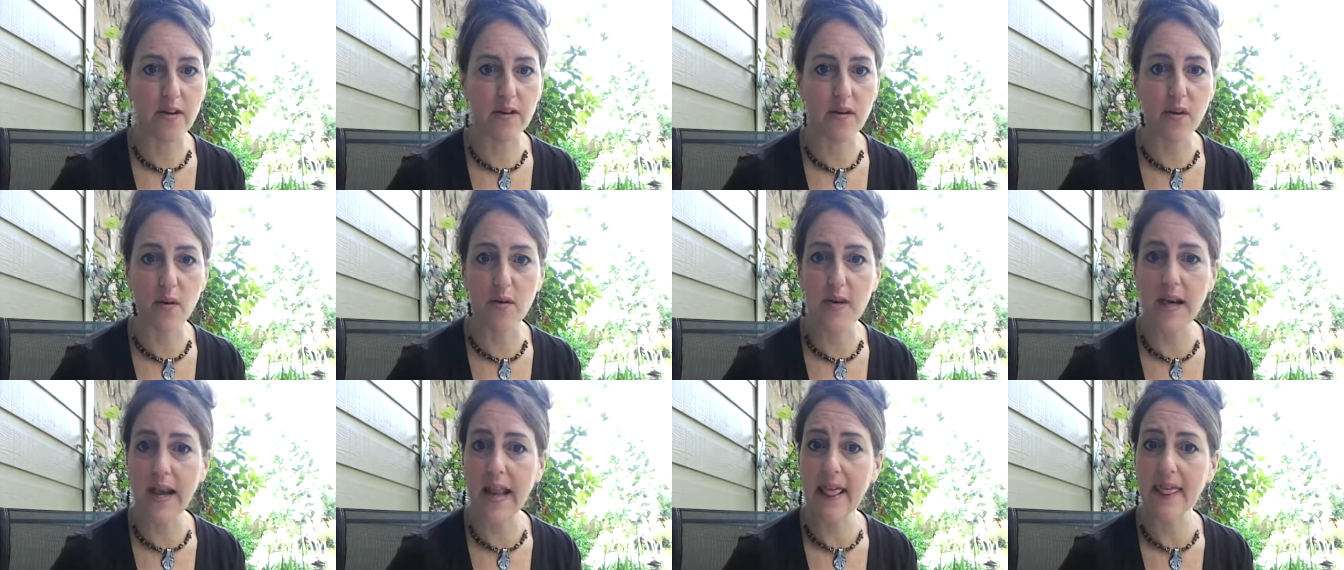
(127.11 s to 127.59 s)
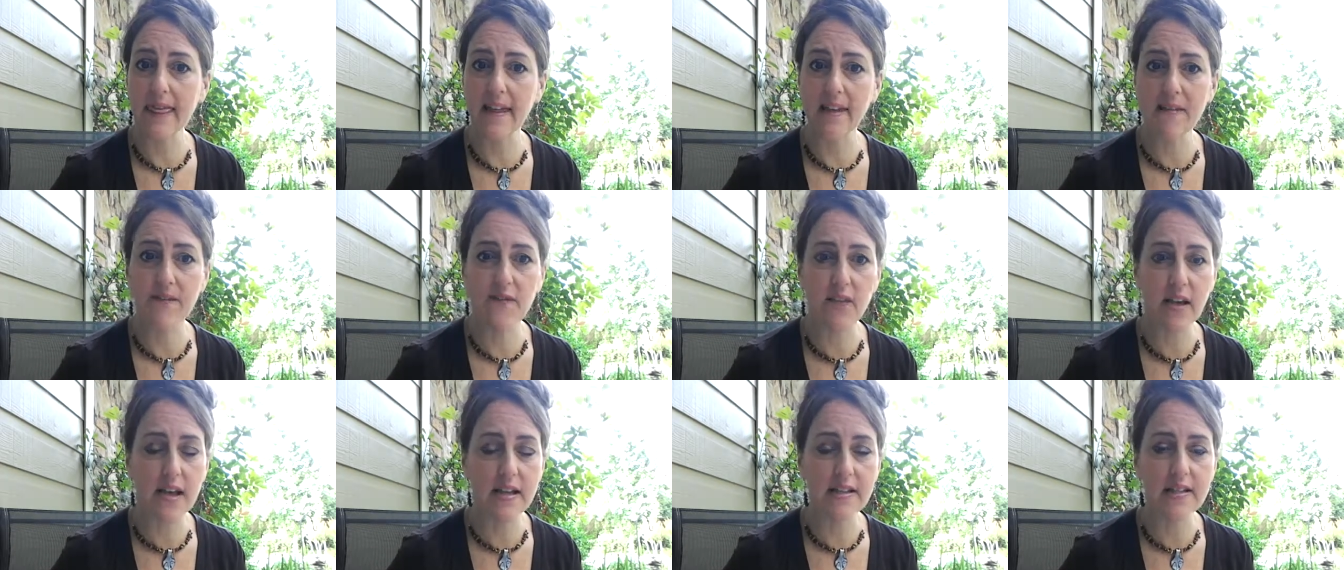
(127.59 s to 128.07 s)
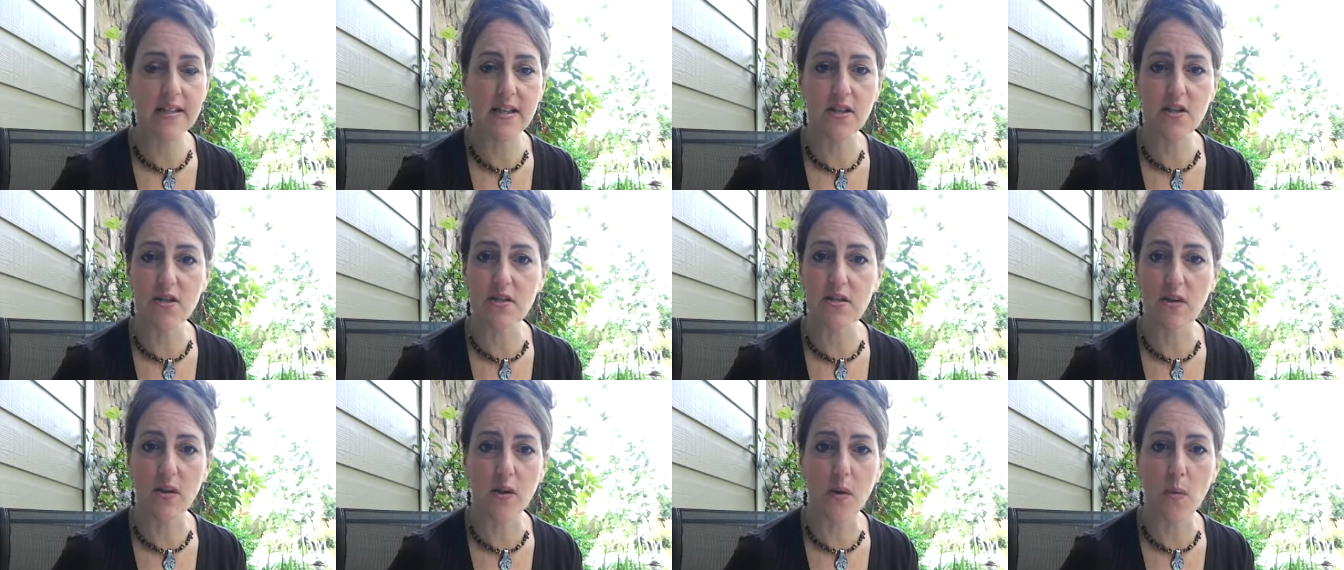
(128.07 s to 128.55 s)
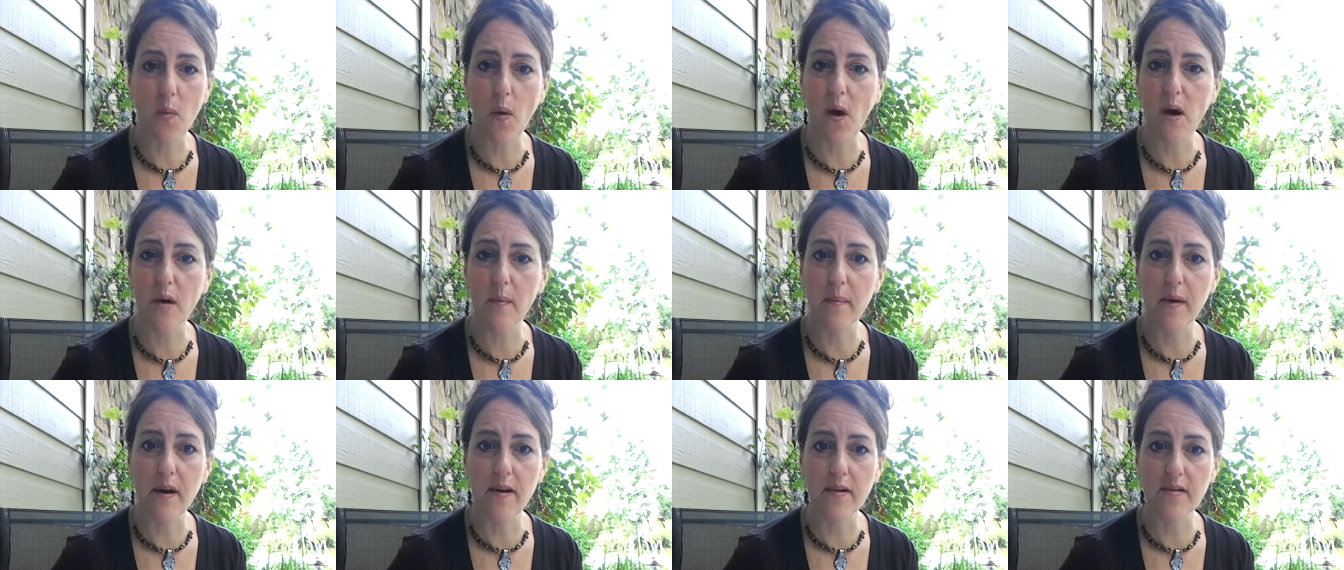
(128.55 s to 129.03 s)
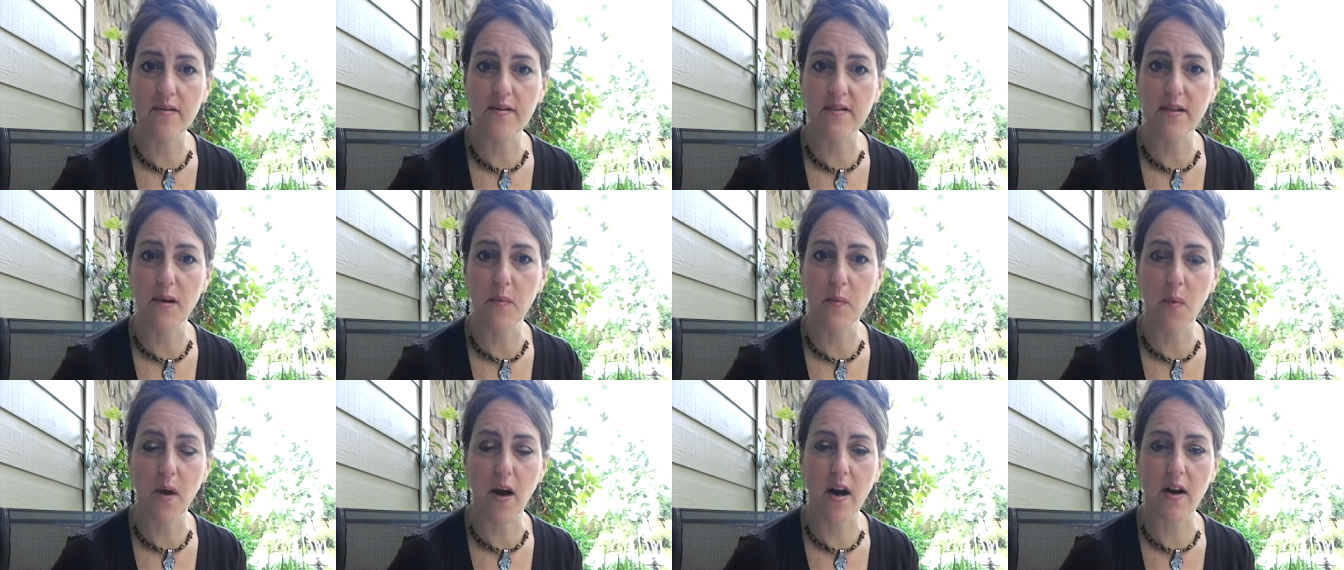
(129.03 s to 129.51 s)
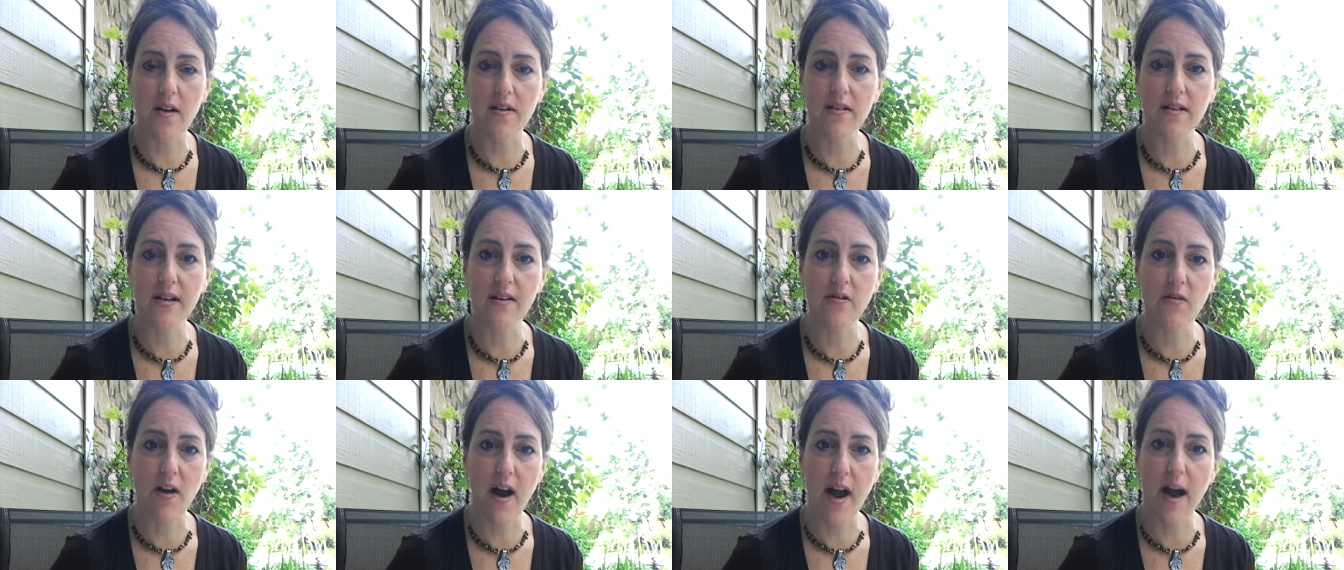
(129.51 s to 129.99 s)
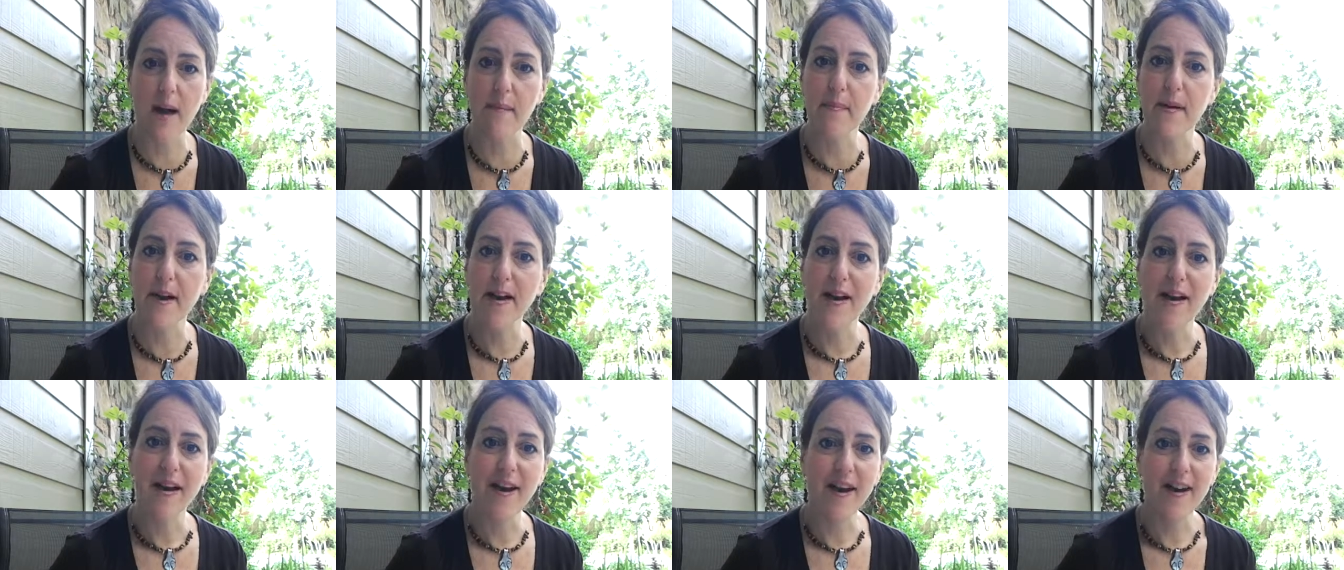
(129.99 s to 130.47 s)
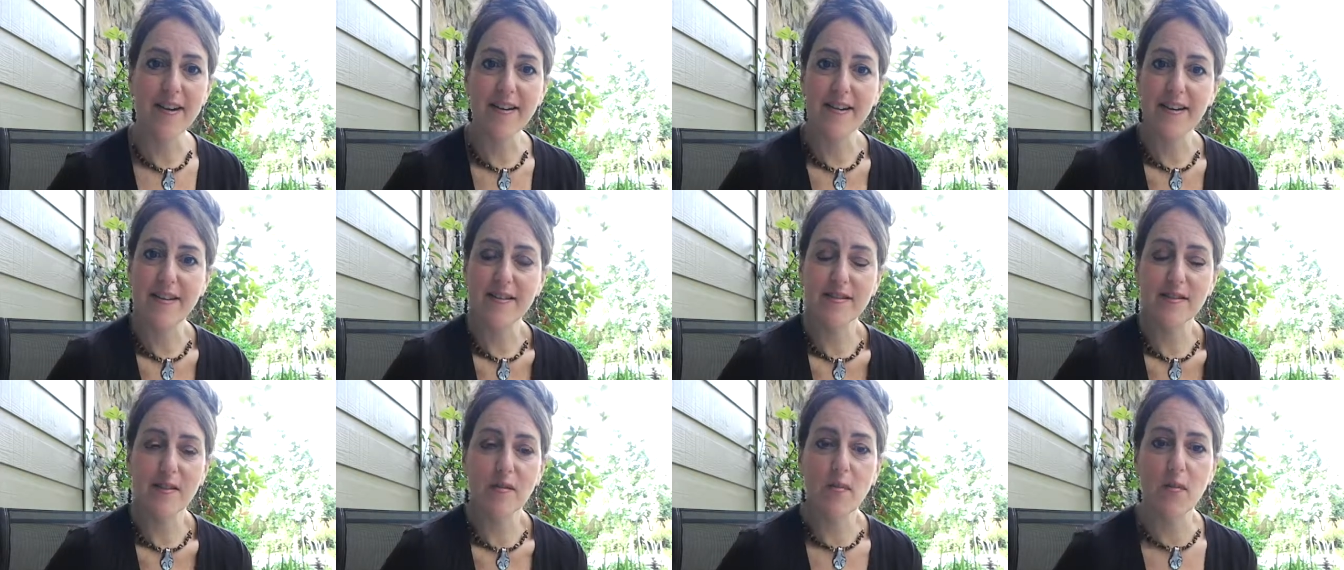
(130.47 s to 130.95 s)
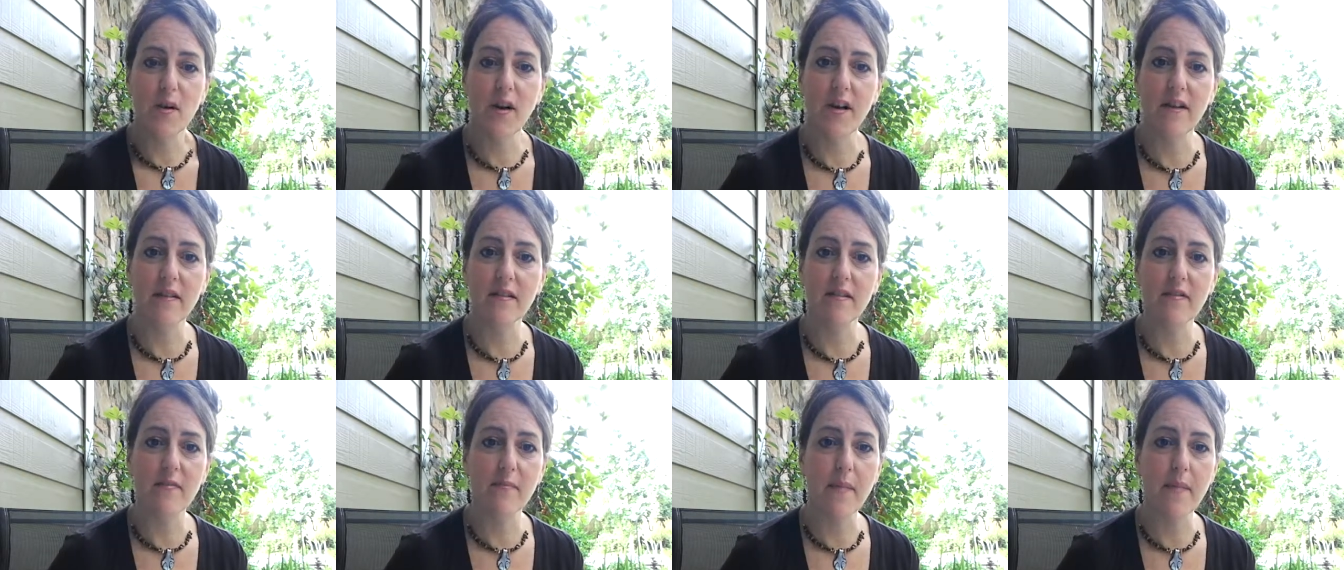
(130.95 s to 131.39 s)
You don't need anything fancy. Just go to Walmart or somewhere and grab an easy one.